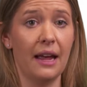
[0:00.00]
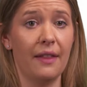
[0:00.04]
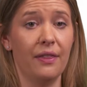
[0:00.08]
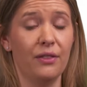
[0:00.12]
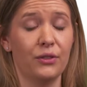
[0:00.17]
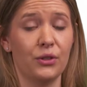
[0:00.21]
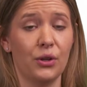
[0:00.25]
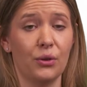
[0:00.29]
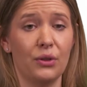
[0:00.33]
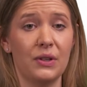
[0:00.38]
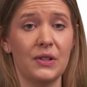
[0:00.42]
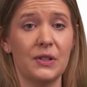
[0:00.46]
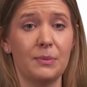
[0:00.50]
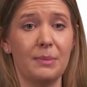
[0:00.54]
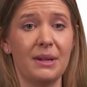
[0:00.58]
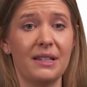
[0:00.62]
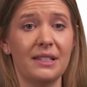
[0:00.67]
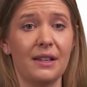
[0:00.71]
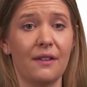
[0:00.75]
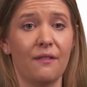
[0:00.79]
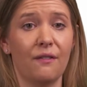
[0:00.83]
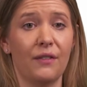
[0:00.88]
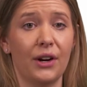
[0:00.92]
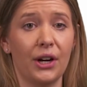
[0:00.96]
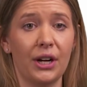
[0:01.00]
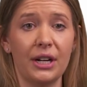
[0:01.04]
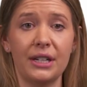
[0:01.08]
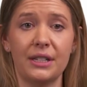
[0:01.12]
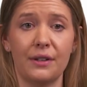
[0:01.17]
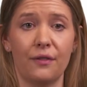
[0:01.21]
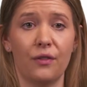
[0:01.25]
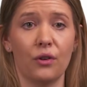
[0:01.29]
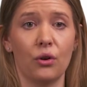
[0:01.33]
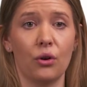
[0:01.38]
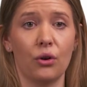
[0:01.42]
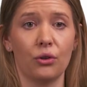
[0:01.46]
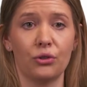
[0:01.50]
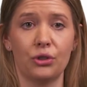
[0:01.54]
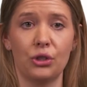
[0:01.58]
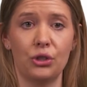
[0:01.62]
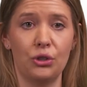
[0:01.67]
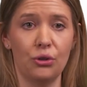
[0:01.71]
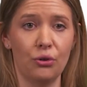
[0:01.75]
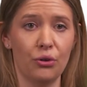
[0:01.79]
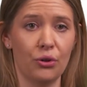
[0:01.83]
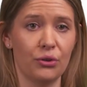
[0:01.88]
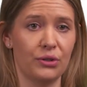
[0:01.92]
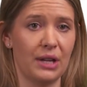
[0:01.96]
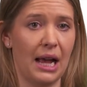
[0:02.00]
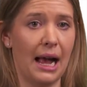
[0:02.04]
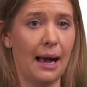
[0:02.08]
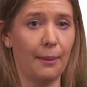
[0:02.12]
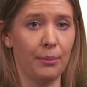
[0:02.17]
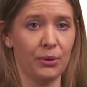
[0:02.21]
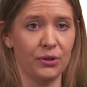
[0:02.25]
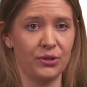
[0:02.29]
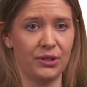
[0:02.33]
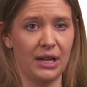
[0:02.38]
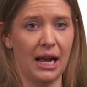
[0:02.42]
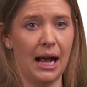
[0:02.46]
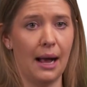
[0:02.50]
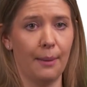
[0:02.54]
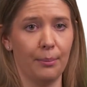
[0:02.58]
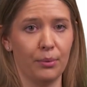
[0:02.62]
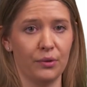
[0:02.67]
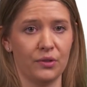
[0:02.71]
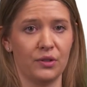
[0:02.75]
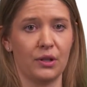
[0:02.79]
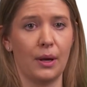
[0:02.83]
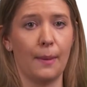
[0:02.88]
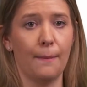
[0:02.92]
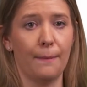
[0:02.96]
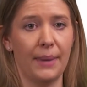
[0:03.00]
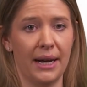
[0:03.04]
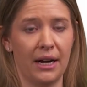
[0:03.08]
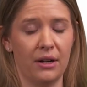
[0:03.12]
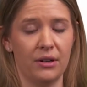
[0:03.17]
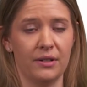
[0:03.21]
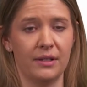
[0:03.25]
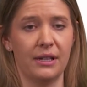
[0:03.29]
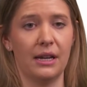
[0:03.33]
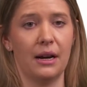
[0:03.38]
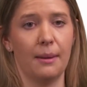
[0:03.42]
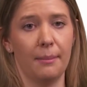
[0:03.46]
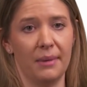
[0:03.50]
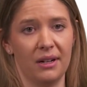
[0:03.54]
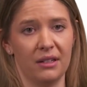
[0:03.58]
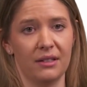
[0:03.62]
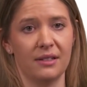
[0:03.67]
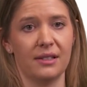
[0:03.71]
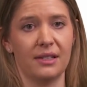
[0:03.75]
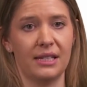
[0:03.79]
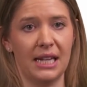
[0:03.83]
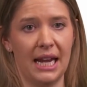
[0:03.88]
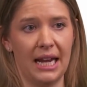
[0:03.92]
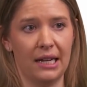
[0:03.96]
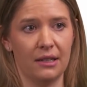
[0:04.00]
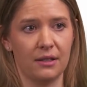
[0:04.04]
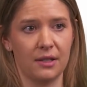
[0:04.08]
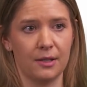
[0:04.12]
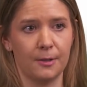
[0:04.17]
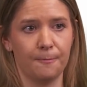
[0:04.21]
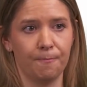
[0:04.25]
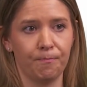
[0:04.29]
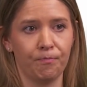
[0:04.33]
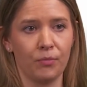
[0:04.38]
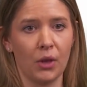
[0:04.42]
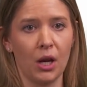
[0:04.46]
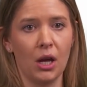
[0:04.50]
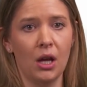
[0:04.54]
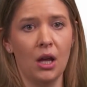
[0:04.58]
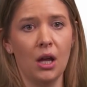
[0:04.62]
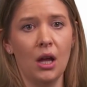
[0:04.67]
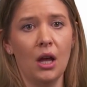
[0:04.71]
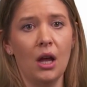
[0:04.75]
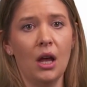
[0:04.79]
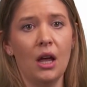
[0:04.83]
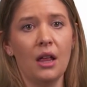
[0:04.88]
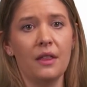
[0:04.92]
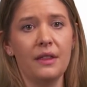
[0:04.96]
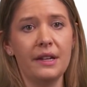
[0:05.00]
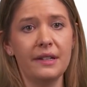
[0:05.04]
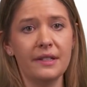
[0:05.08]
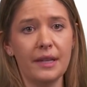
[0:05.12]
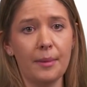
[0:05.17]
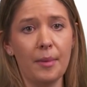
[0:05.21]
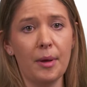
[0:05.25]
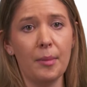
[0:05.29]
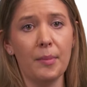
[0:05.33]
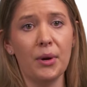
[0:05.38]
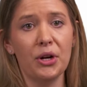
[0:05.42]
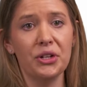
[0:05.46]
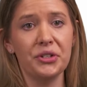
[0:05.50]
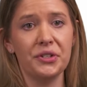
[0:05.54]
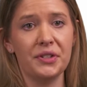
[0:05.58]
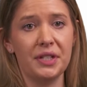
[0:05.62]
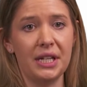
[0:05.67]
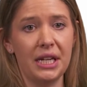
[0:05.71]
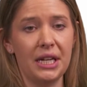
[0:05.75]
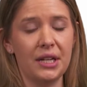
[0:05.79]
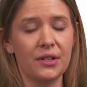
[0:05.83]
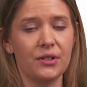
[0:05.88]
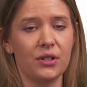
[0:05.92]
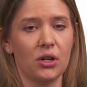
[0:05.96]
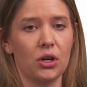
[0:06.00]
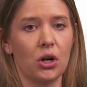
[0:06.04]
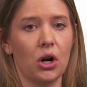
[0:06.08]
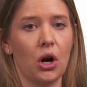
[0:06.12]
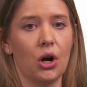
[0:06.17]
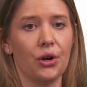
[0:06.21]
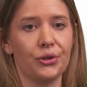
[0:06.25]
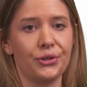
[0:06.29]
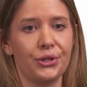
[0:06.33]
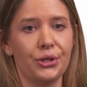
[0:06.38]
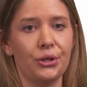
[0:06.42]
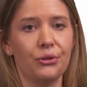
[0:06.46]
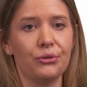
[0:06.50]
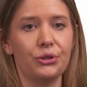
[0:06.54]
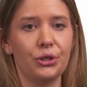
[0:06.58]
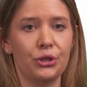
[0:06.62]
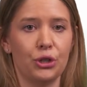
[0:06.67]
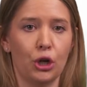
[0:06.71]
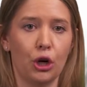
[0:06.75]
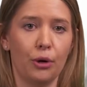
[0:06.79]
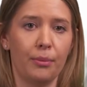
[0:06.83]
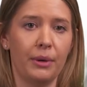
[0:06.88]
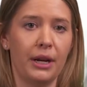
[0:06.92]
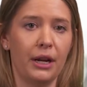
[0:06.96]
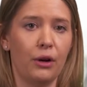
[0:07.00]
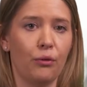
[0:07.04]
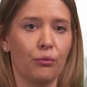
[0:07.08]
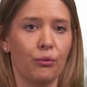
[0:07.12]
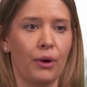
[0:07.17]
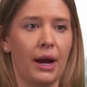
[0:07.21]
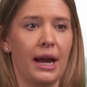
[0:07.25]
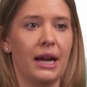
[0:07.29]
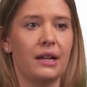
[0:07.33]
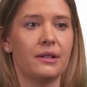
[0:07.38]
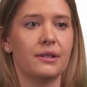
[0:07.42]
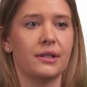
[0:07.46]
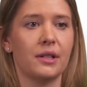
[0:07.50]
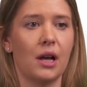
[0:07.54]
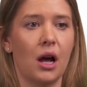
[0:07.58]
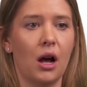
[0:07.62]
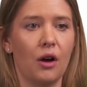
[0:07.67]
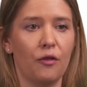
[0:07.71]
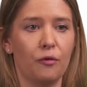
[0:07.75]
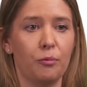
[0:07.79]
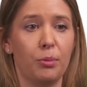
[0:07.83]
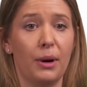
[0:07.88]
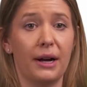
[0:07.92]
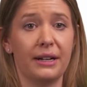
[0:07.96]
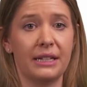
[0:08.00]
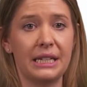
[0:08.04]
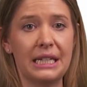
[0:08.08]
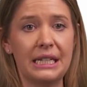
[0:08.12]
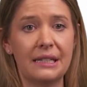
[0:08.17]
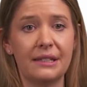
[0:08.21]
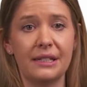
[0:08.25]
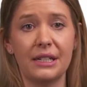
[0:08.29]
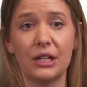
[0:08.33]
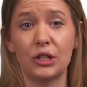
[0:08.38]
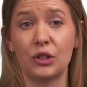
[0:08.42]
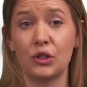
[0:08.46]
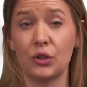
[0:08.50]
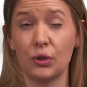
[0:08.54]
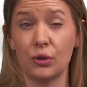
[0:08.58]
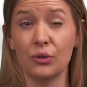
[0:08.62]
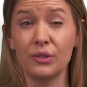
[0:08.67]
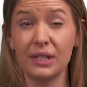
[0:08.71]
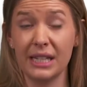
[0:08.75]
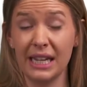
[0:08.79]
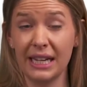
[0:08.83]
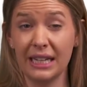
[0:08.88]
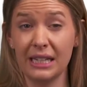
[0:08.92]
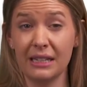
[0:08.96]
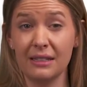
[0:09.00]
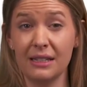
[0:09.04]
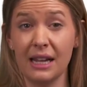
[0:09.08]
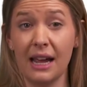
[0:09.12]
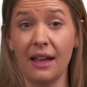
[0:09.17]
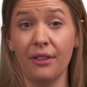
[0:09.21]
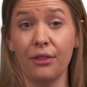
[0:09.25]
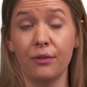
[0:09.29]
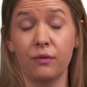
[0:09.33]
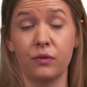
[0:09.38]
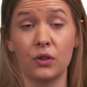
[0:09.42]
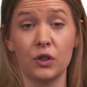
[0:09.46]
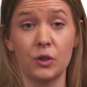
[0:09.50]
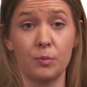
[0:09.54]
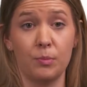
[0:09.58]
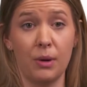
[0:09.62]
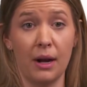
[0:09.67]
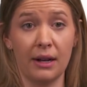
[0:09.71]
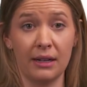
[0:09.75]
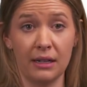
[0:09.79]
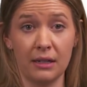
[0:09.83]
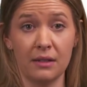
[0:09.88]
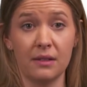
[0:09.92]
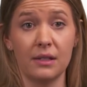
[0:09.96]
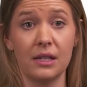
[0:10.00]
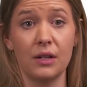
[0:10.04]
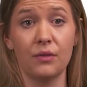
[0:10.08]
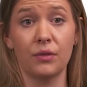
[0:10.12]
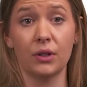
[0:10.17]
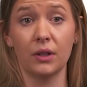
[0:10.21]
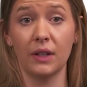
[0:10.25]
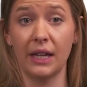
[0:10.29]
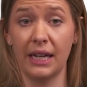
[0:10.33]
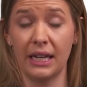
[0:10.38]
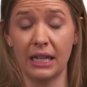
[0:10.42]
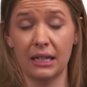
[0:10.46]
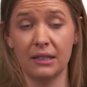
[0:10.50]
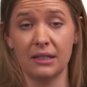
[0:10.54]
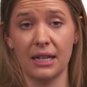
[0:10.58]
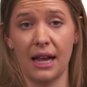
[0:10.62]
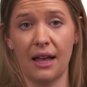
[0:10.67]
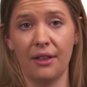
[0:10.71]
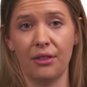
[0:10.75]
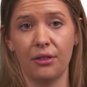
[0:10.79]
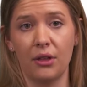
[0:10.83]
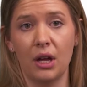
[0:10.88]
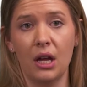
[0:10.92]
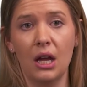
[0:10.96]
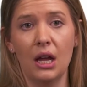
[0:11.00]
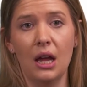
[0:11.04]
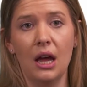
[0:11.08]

and so this makes it very difficult to do those apples-to-apples comparison among states. These M M R Cs are also determining rates of pregnancy-associated death versus pregnancy-related death.